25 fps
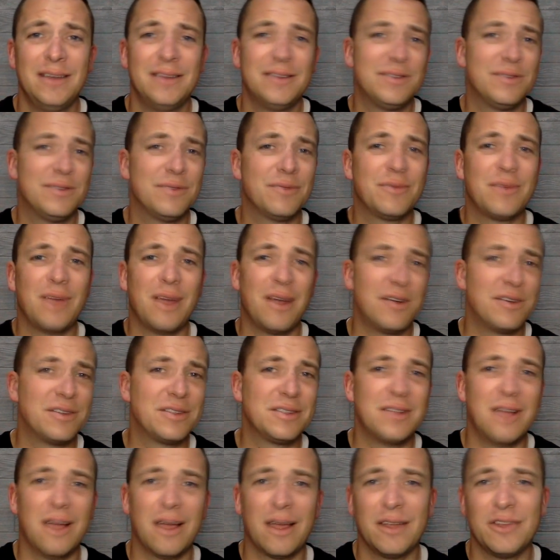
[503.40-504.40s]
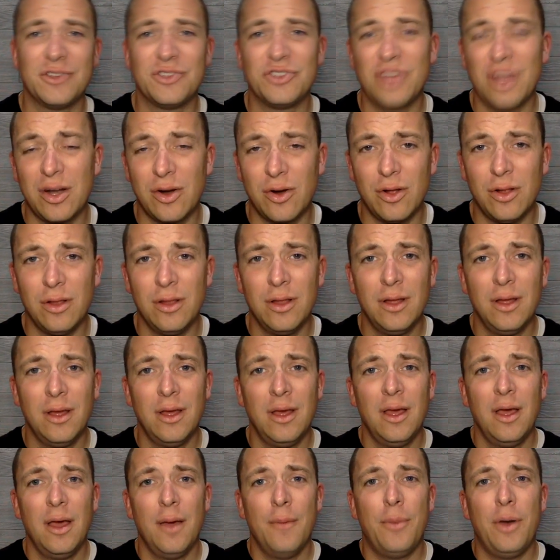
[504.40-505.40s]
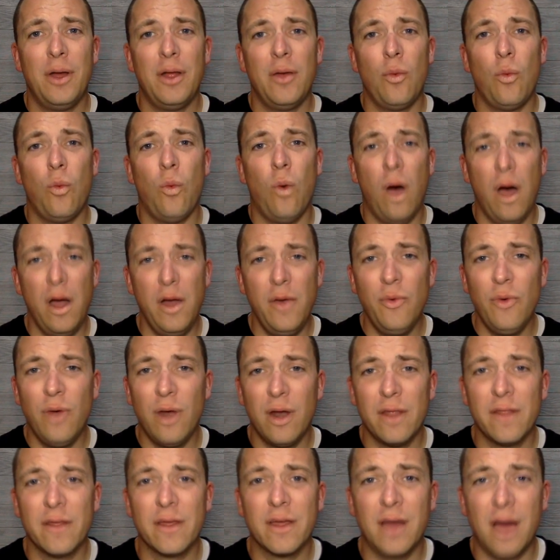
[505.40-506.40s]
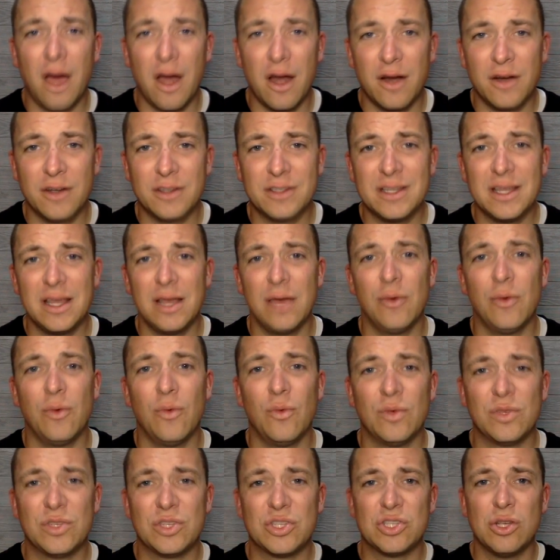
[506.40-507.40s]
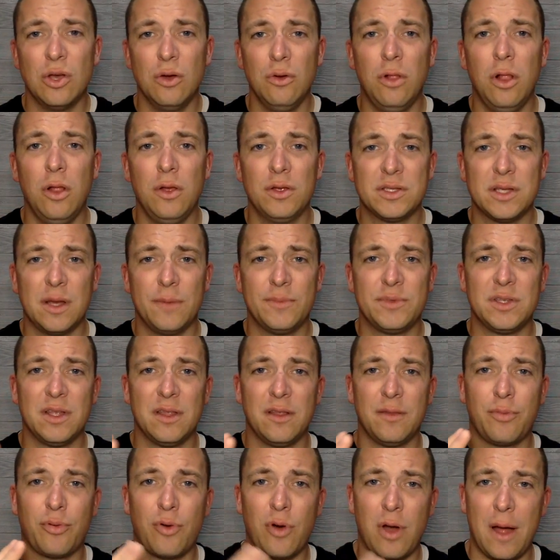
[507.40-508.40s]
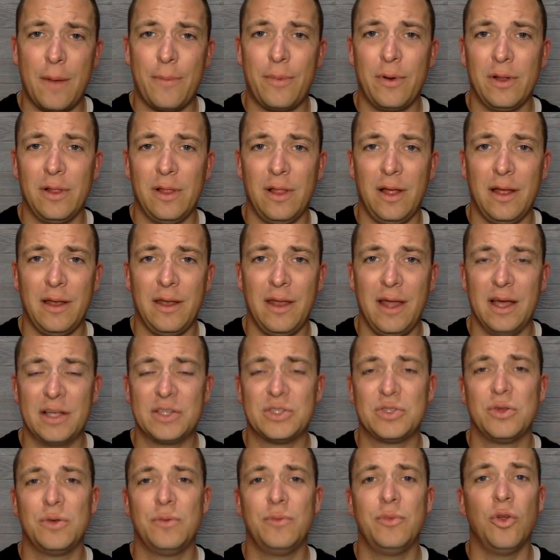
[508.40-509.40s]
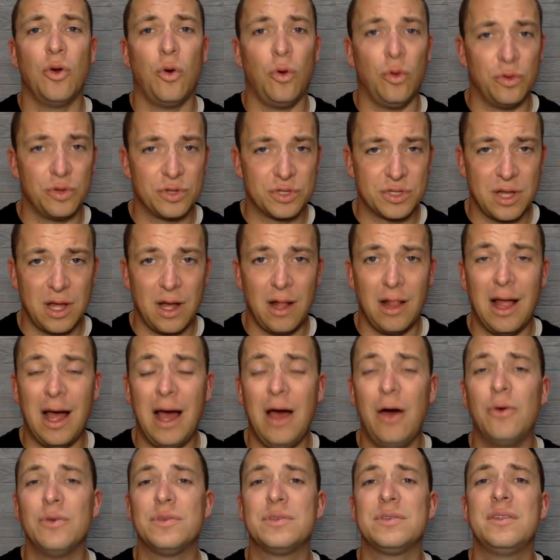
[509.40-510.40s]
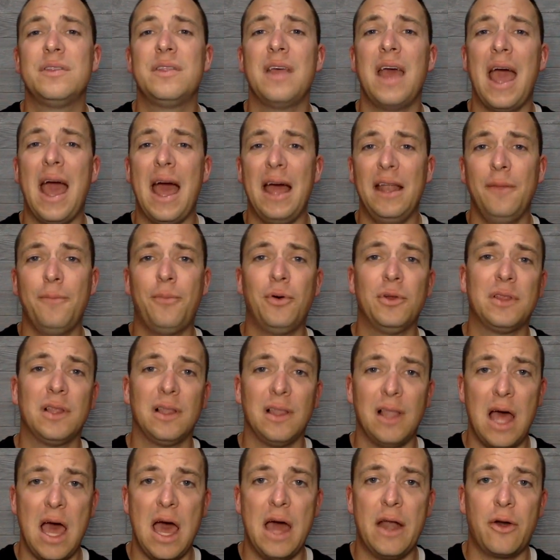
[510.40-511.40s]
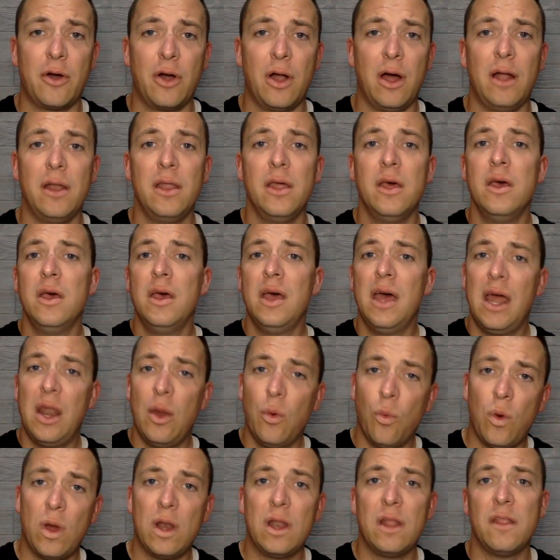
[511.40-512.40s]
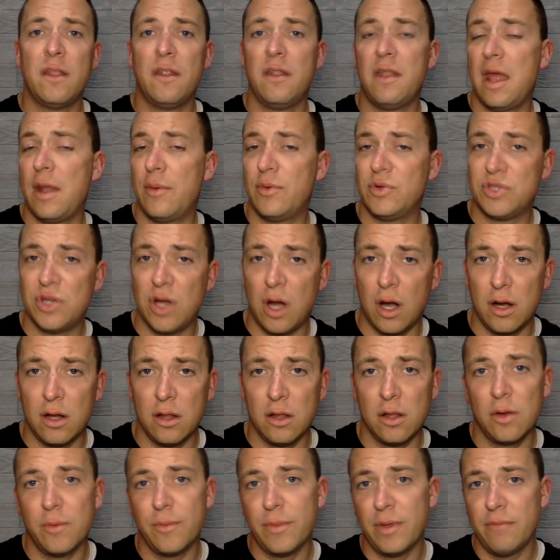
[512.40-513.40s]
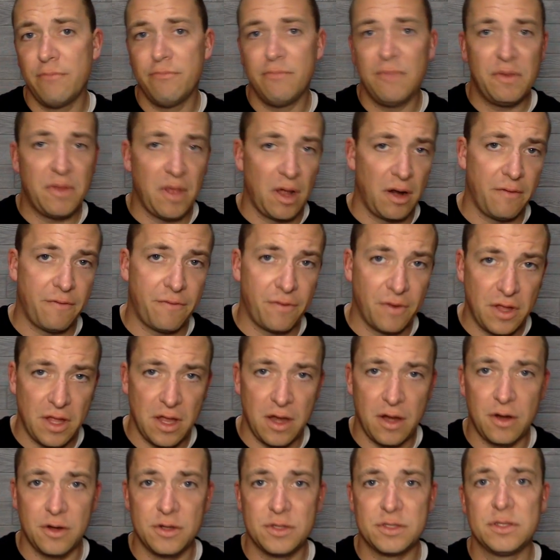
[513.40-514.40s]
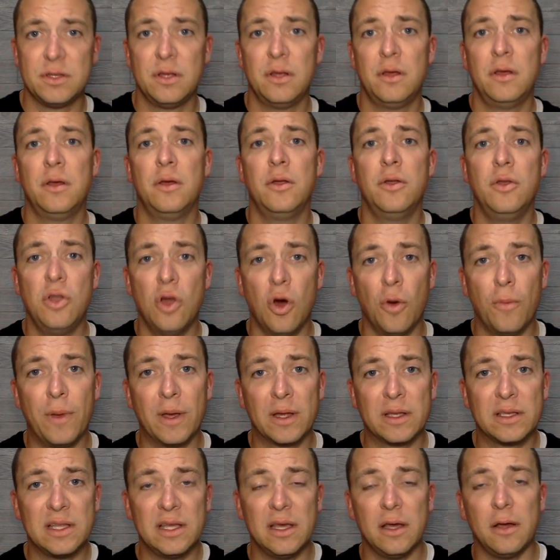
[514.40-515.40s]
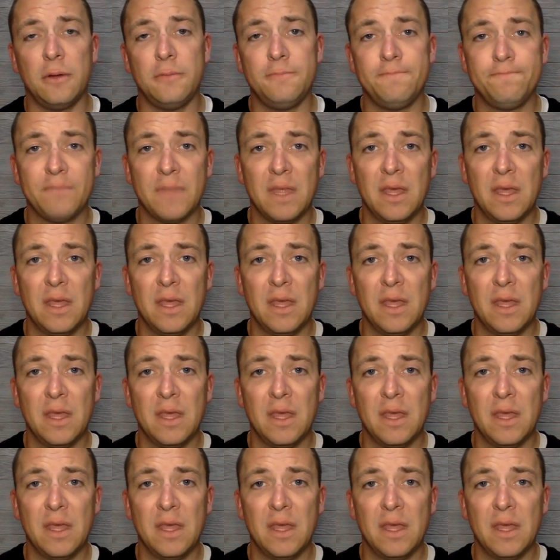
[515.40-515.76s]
So gutters suck in general. But one run of the gutters, it was so close up to the property line next to him, an older style house, they had to put the ladder on and it went in the neighbor's yard a little bit. Done it for years, no big deal.